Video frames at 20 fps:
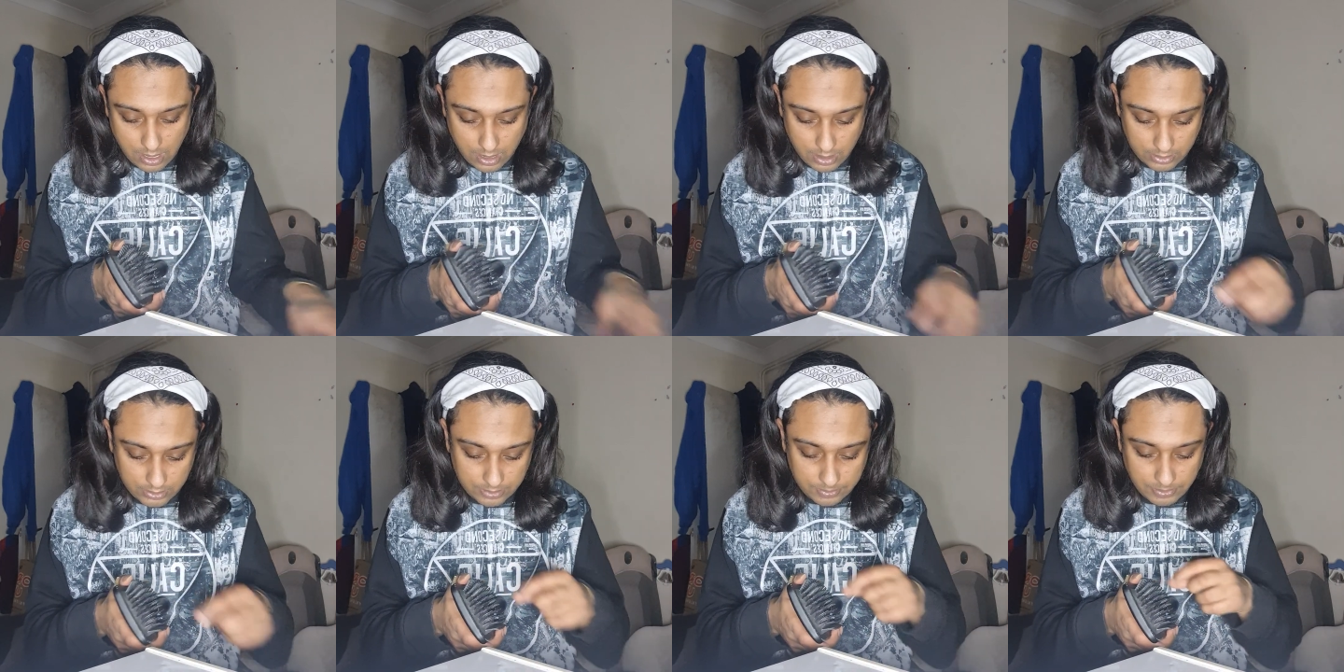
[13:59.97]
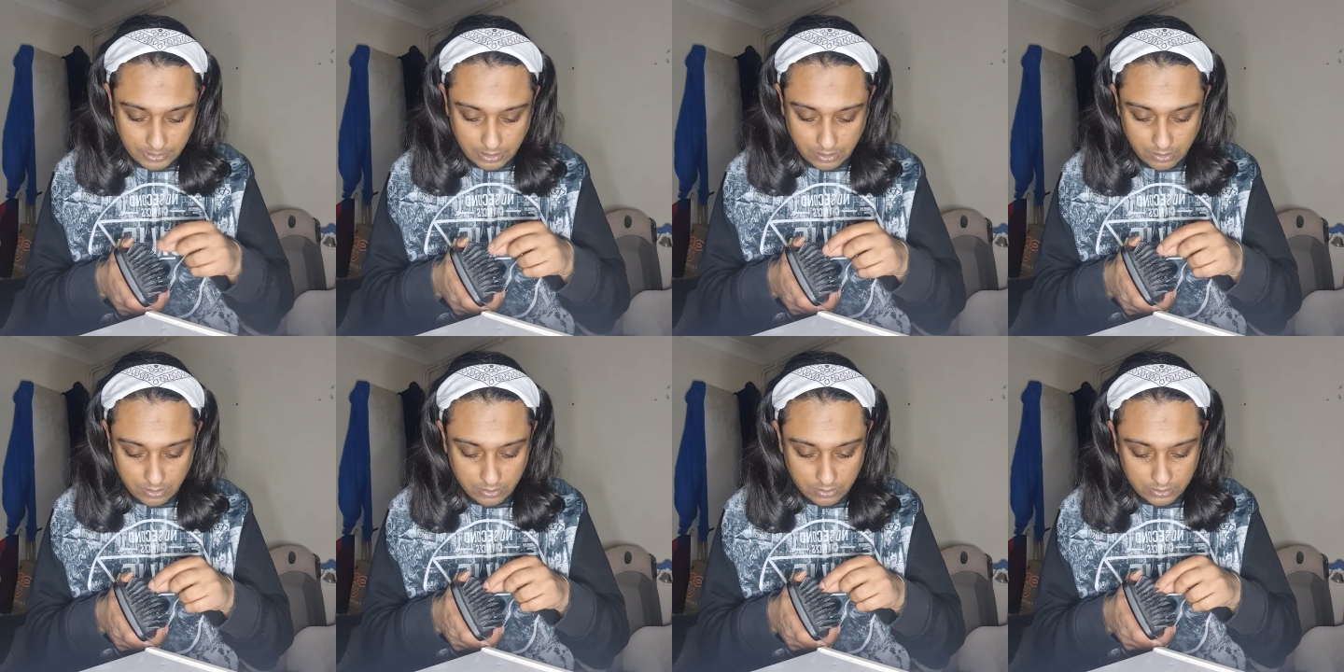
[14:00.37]
It's
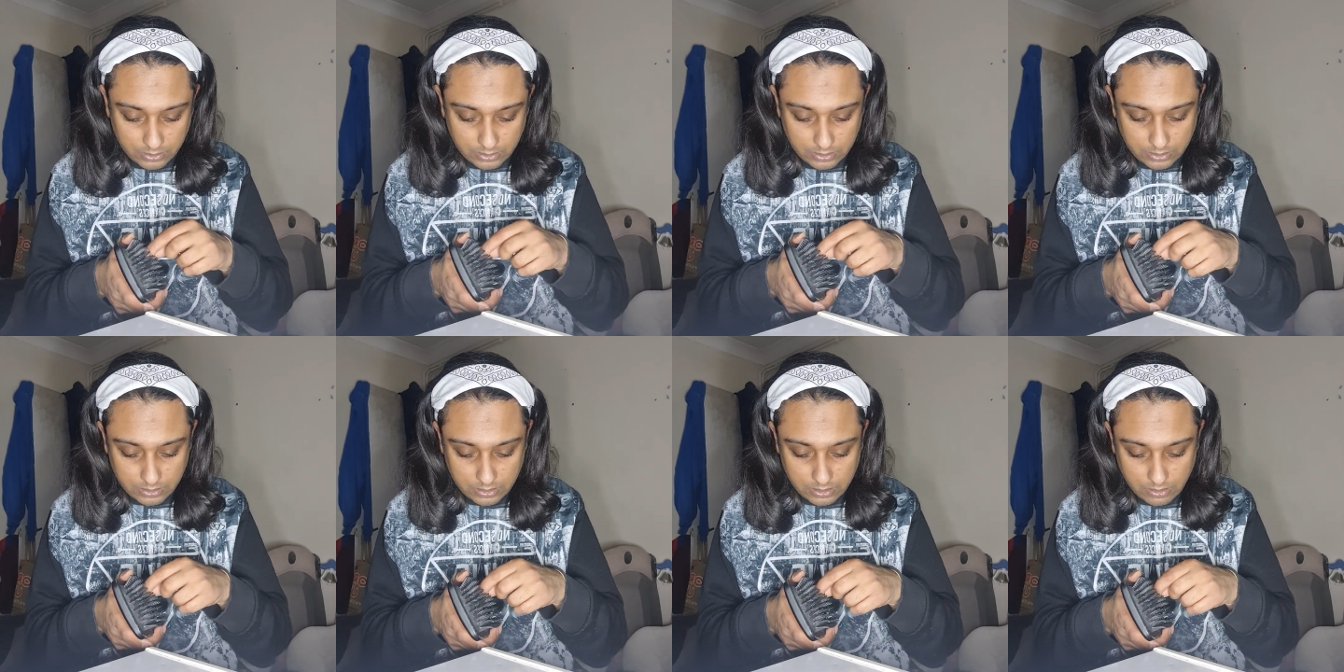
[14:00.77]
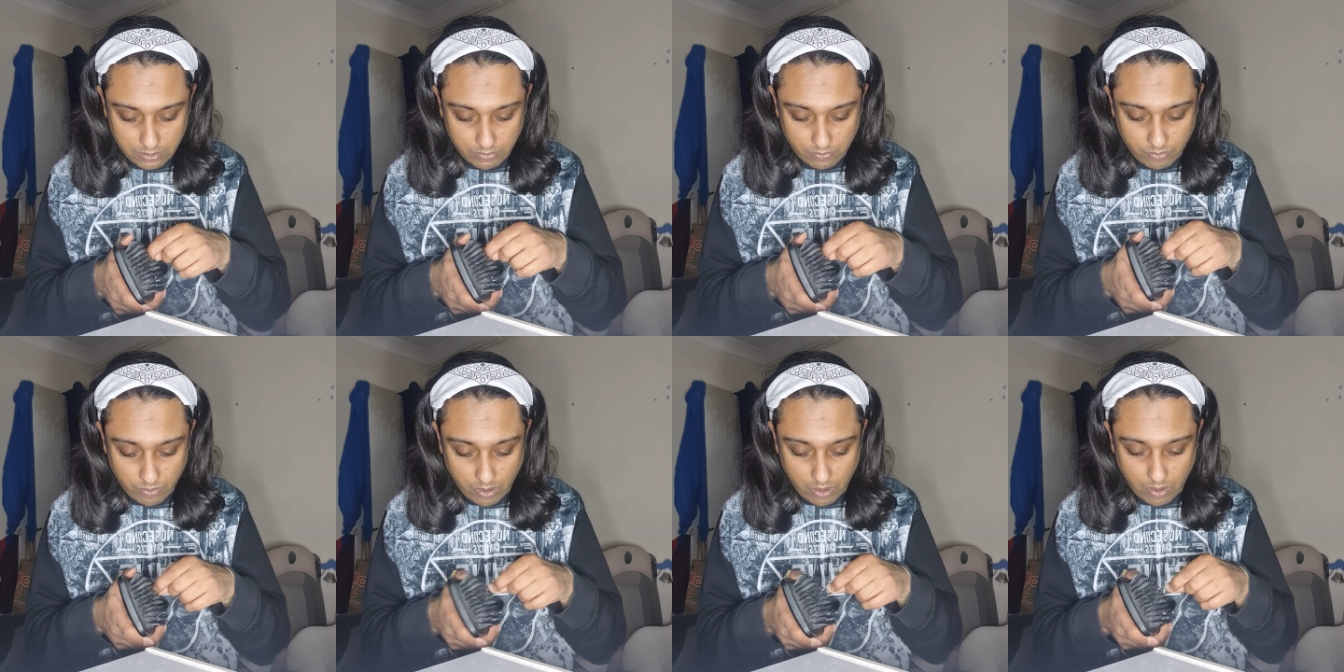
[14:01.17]
because
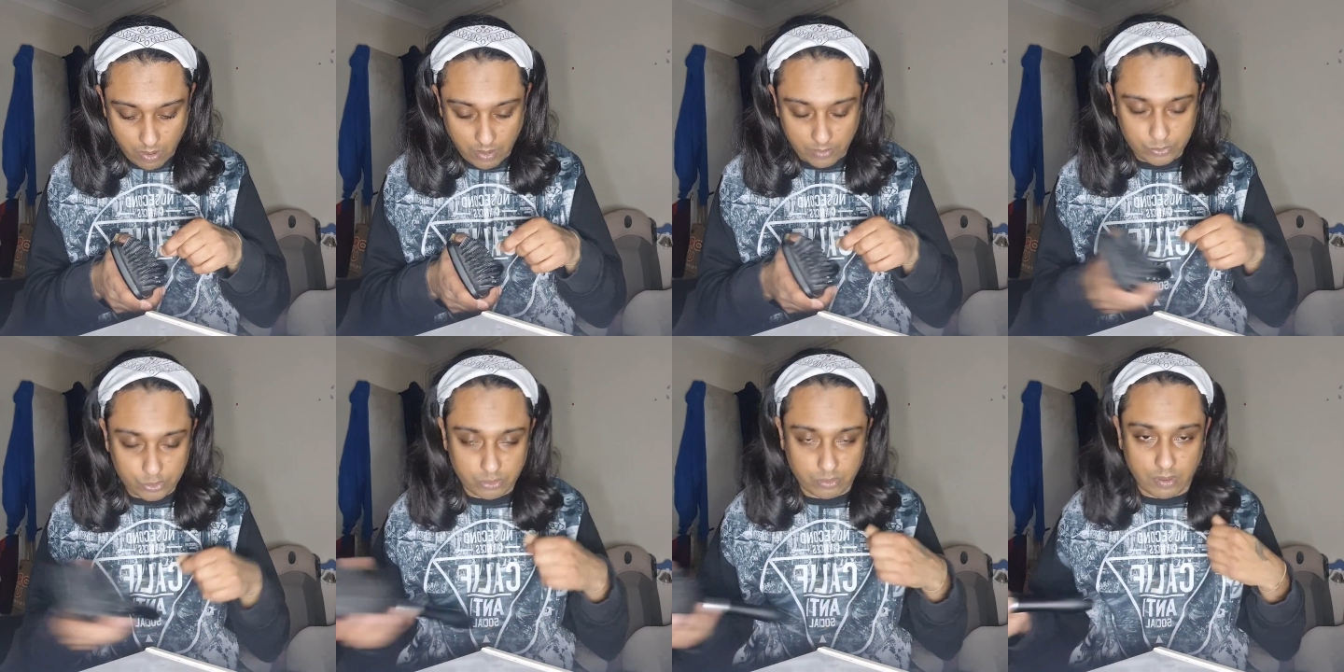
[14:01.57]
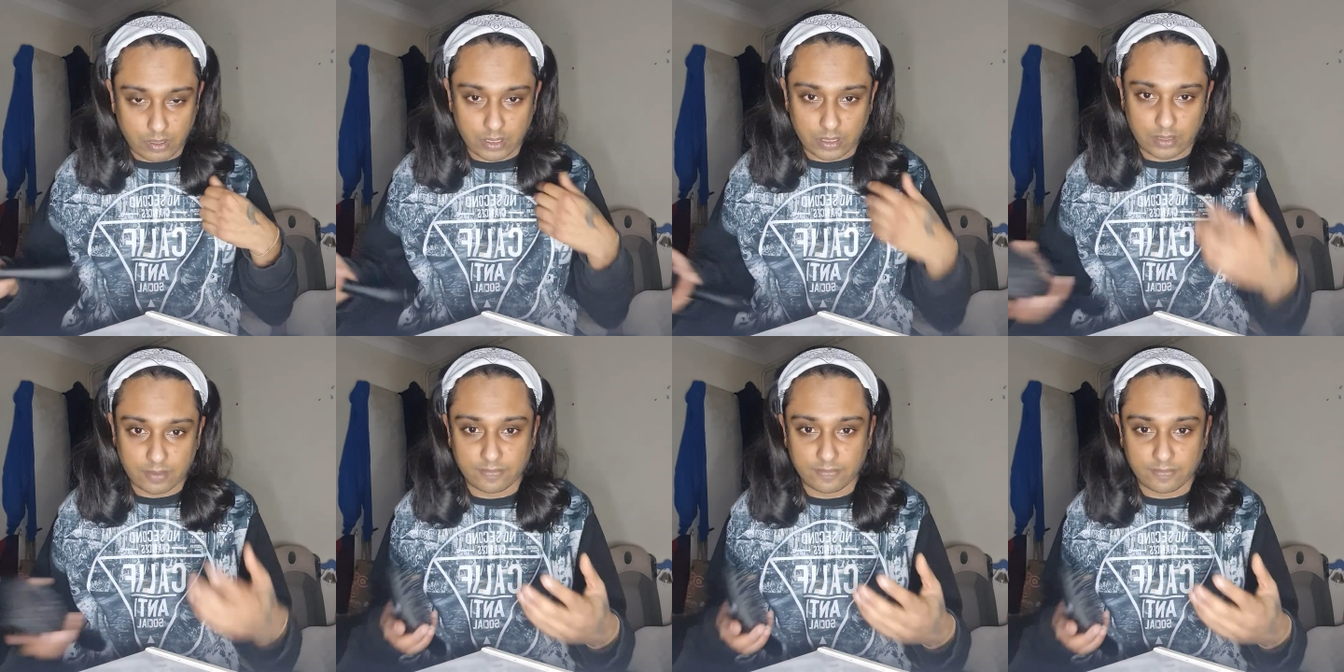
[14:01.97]
what I'm trying to